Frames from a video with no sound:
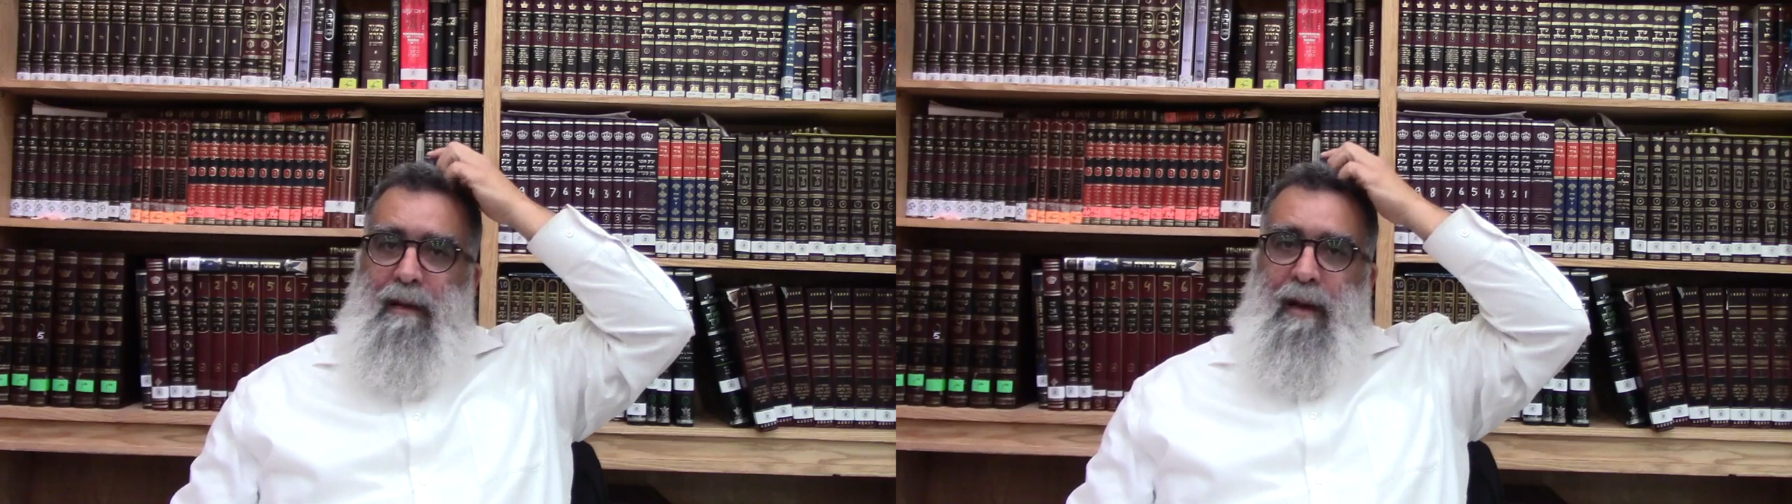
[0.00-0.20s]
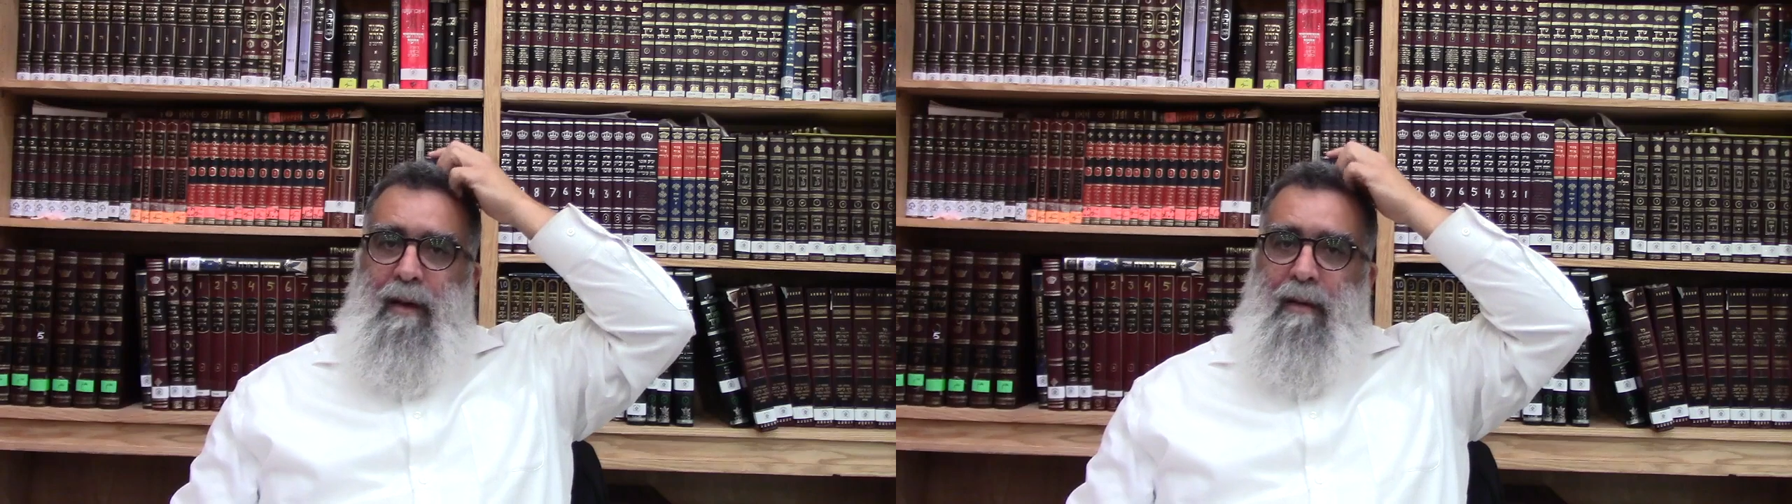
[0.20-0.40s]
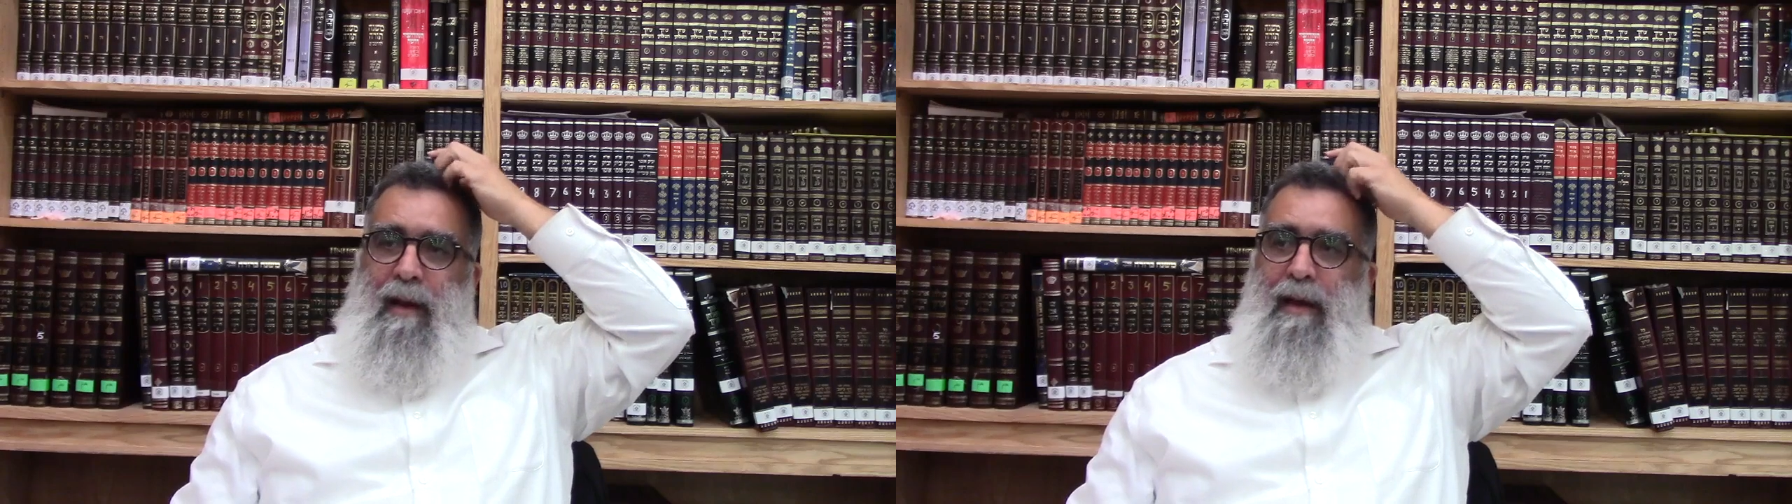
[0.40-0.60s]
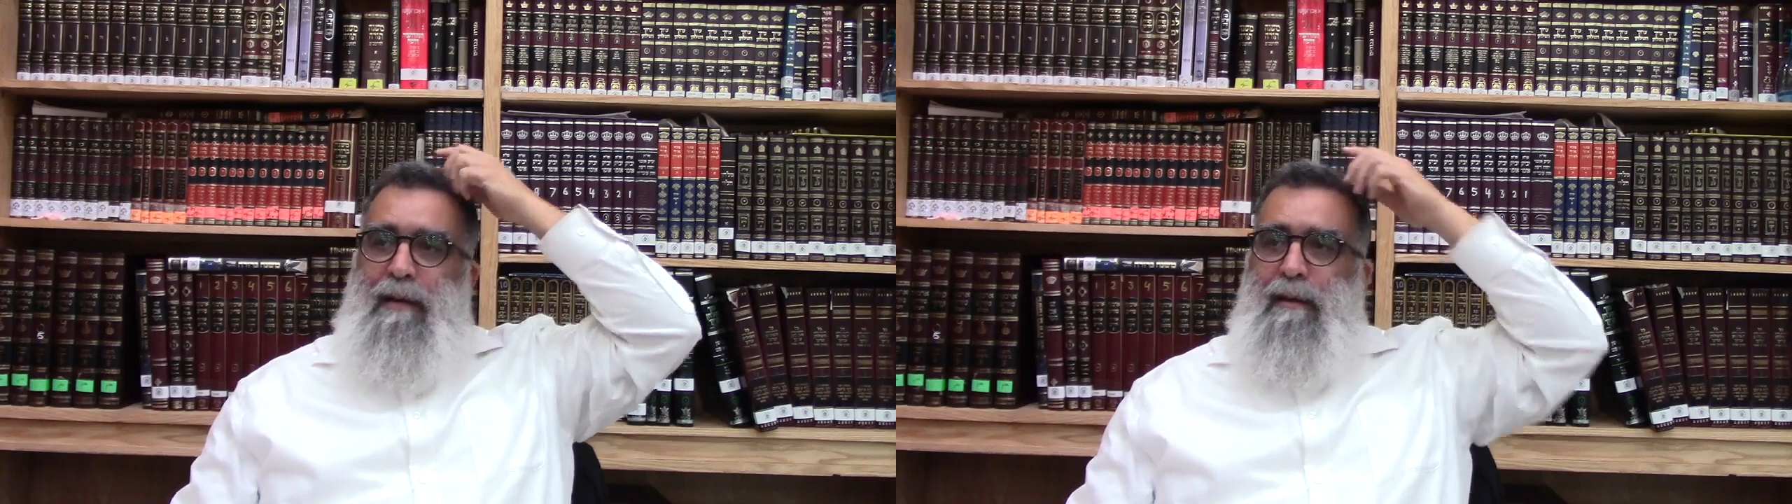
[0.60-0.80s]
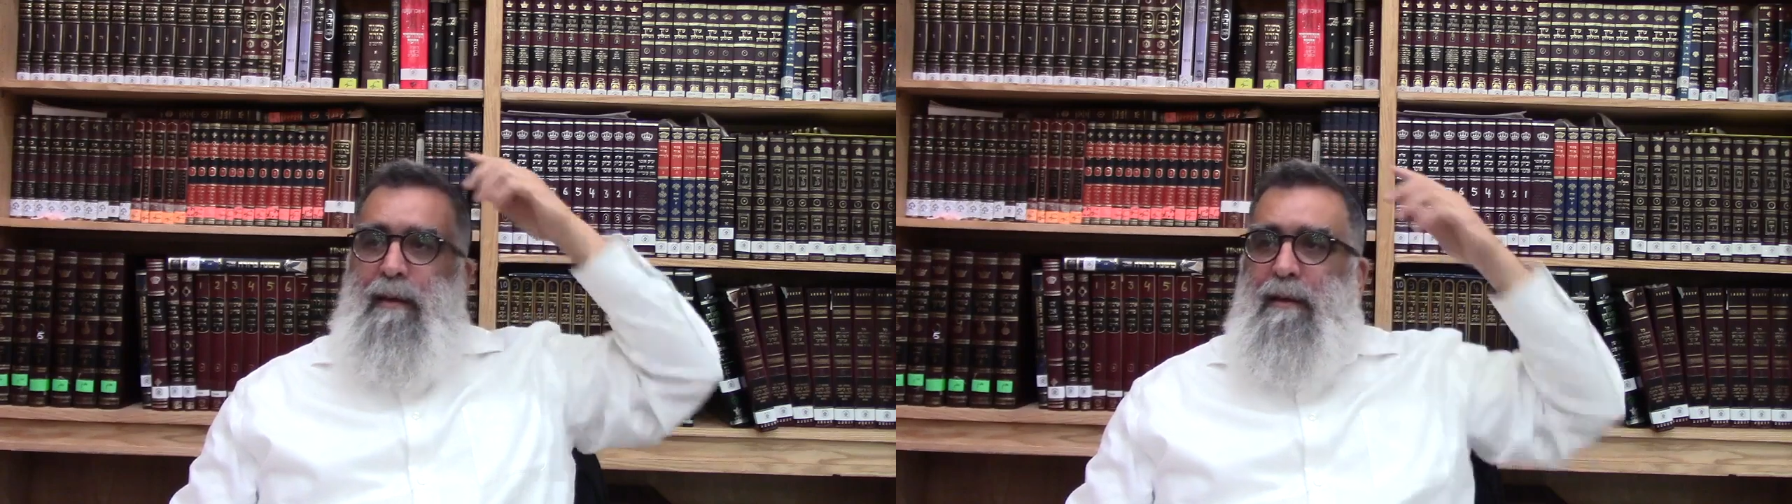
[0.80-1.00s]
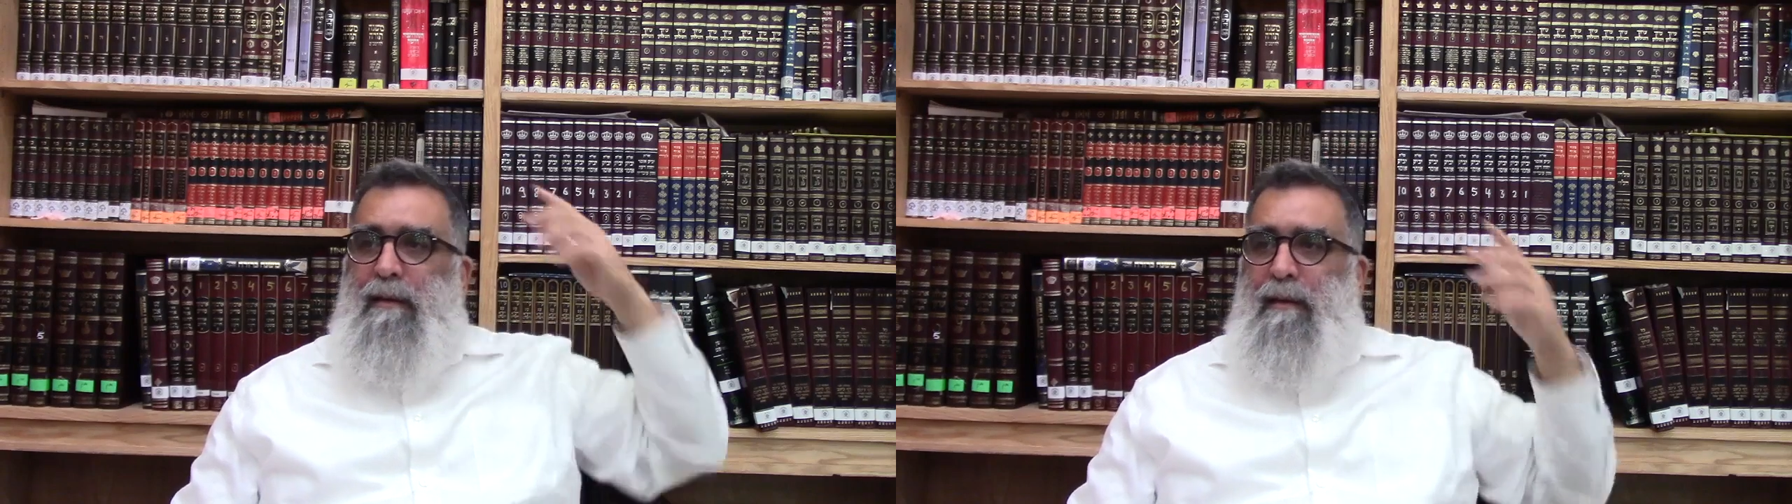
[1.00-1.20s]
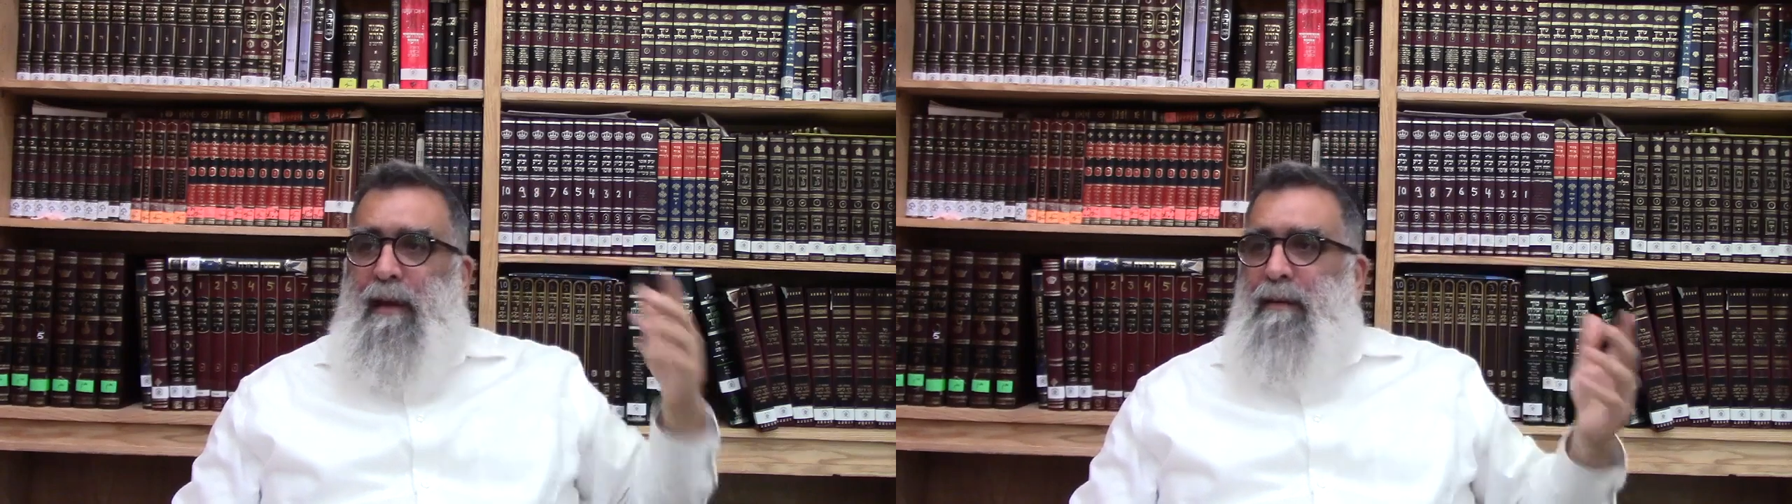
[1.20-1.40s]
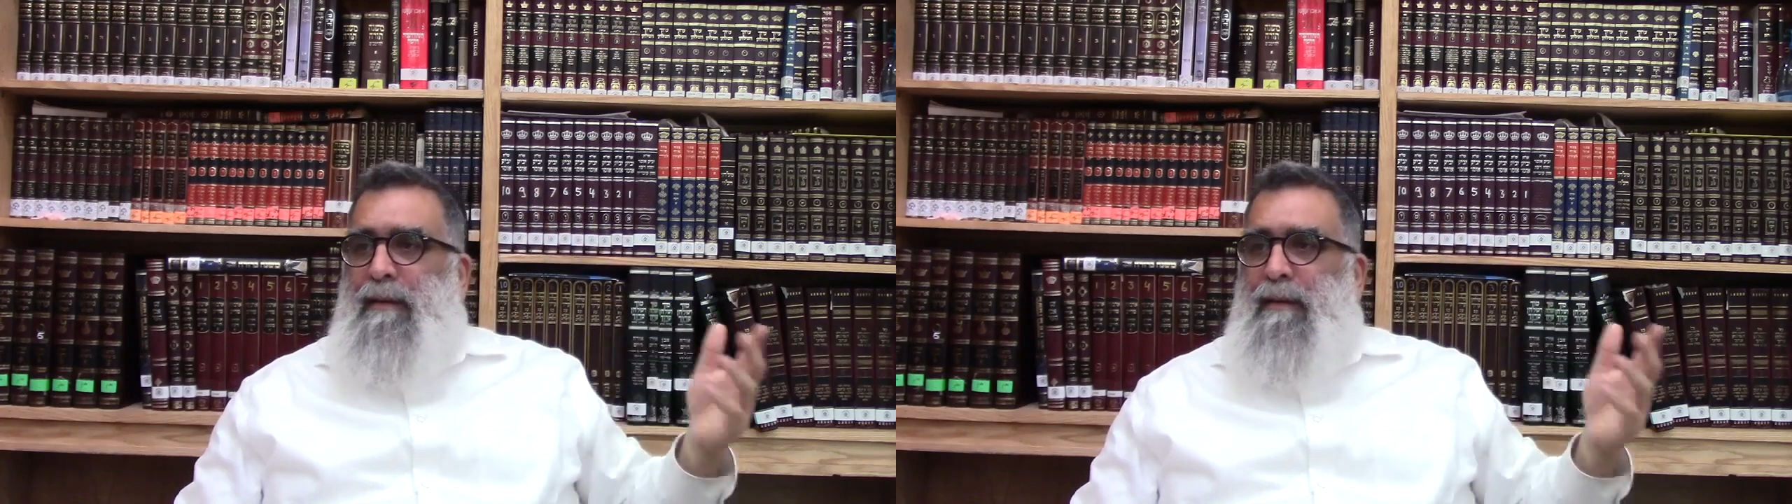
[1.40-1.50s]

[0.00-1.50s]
and you're going to eat the dirt. No,